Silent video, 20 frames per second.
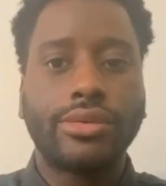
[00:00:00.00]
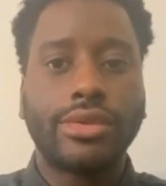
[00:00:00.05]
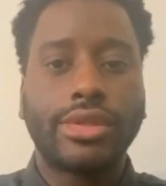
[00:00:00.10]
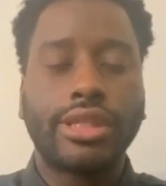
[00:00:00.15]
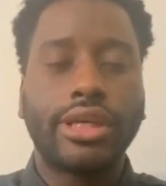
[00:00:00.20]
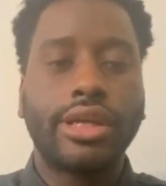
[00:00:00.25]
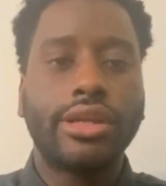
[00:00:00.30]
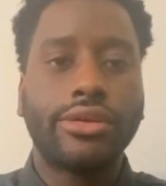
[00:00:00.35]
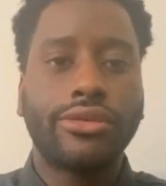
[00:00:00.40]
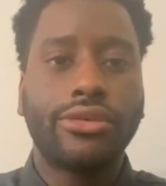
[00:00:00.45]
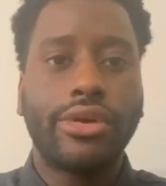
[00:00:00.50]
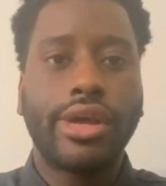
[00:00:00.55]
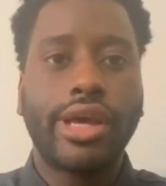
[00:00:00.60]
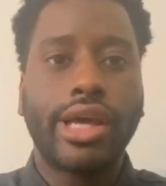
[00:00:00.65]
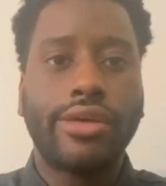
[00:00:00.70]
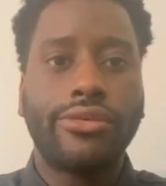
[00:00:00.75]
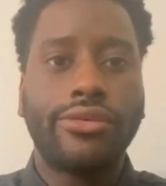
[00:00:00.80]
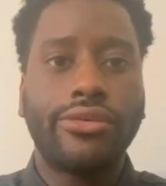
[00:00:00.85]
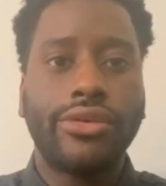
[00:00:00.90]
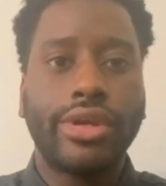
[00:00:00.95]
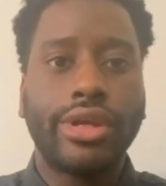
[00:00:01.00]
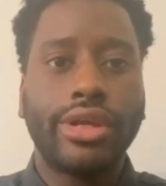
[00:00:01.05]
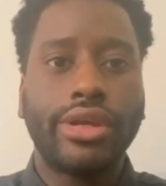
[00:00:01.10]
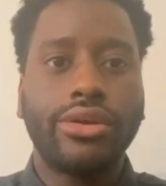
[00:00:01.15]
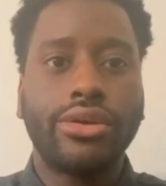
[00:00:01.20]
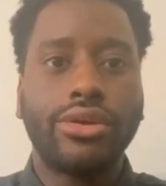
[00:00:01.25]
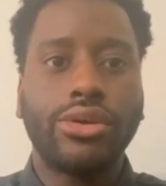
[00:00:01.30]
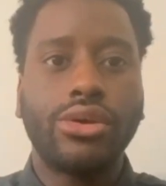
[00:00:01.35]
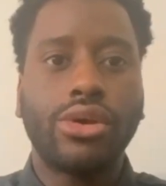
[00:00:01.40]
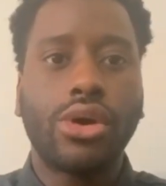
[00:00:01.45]
studying for the
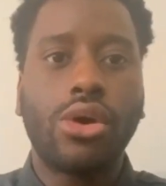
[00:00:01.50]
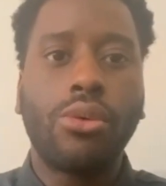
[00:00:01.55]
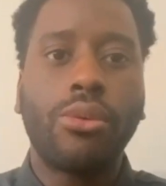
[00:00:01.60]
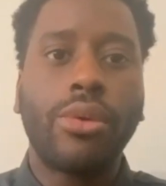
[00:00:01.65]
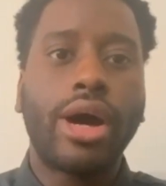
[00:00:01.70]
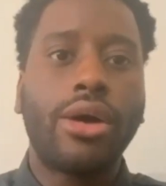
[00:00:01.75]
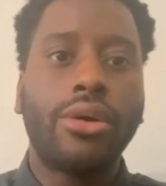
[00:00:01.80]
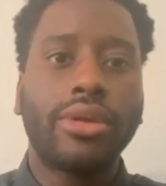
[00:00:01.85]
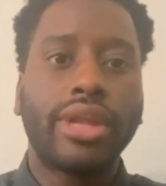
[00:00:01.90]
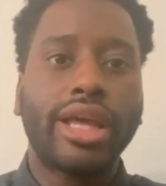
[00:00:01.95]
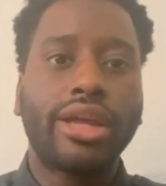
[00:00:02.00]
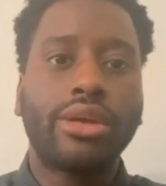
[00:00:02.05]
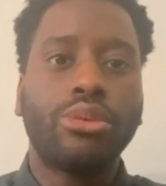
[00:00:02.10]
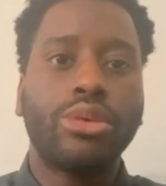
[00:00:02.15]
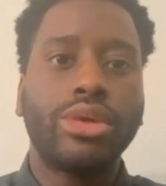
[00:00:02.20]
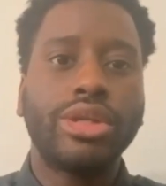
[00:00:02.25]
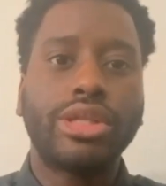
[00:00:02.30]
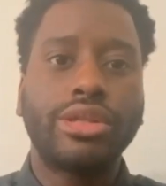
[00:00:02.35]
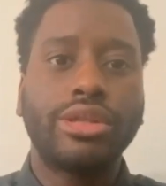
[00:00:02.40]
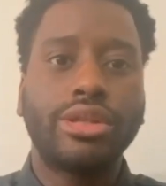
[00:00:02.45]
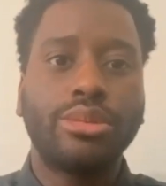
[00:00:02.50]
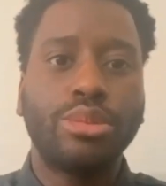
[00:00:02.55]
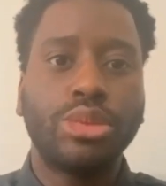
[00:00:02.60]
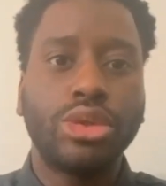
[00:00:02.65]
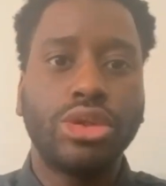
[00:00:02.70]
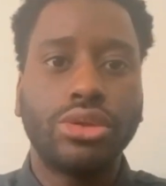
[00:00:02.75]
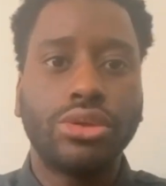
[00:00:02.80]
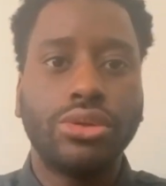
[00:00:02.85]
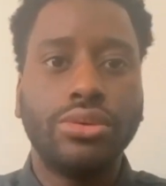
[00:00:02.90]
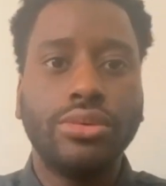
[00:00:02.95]
FE, go out like once in a
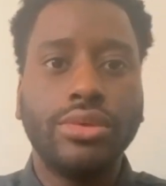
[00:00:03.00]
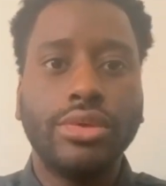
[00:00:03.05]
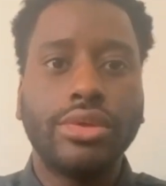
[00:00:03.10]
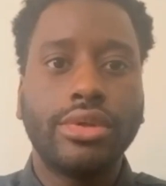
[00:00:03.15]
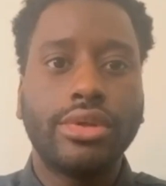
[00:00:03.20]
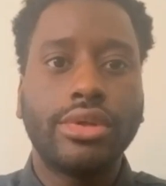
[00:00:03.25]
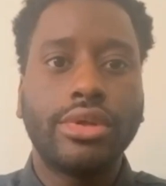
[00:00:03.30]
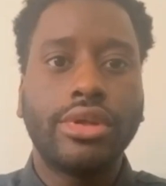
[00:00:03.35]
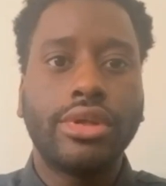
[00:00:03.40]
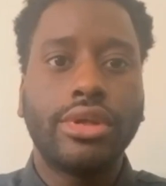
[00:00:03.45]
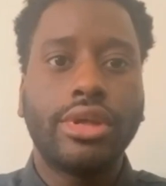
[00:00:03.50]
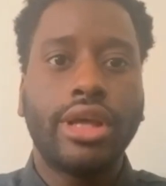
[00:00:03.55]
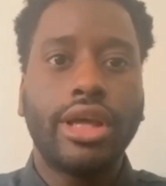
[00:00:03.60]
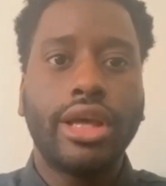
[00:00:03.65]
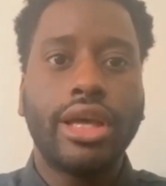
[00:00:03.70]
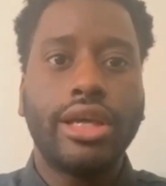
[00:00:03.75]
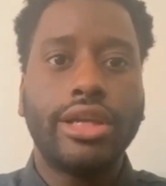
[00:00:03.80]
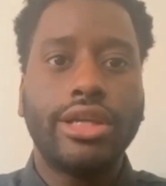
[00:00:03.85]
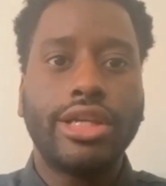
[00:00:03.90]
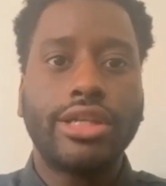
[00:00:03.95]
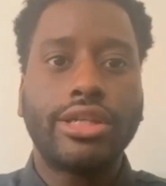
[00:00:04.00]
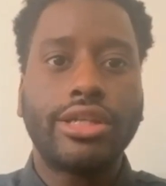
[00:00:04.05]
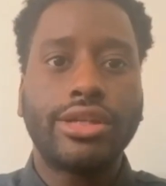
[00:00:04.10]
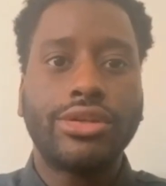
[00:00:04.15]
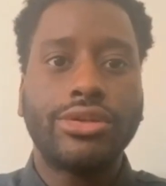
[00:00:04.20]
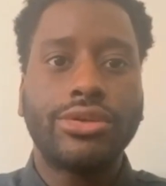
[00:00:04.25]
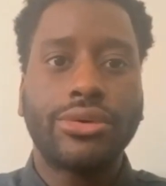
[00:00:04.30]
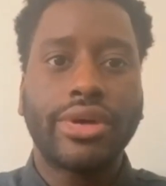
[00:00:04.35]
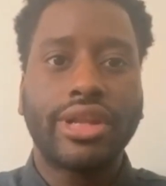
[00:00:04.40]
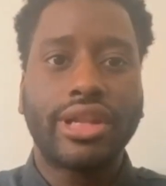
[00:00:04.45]
blue and just
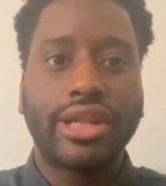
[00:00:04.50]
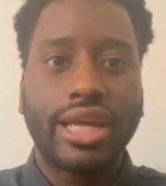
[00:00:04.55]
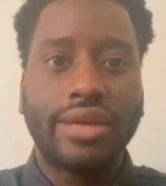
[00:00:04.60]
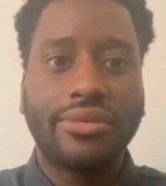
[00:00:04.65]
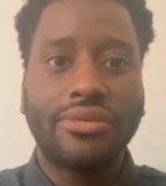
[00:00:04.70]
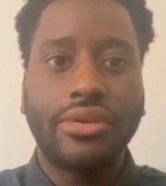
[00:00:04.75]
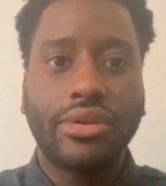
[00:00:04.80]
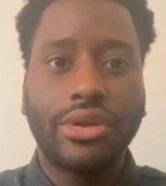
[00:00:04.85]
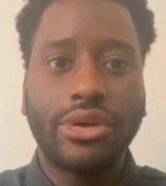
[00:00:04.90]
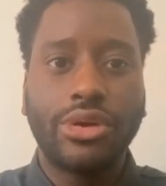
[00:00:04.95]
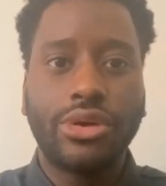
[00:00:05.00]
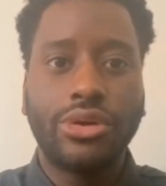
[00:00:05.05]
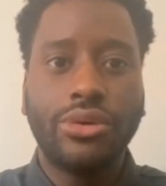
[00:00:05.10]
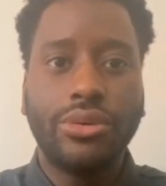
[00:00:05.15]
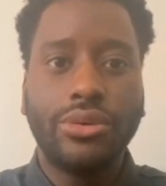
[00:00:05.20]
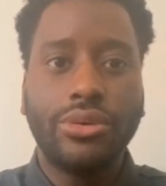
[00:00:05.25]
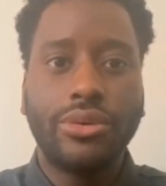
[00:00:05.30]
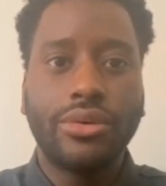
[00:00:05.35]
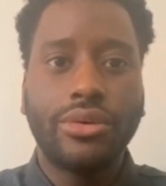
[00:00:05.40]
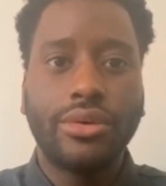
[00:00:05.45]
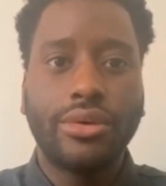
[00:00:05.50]
enjoy life a little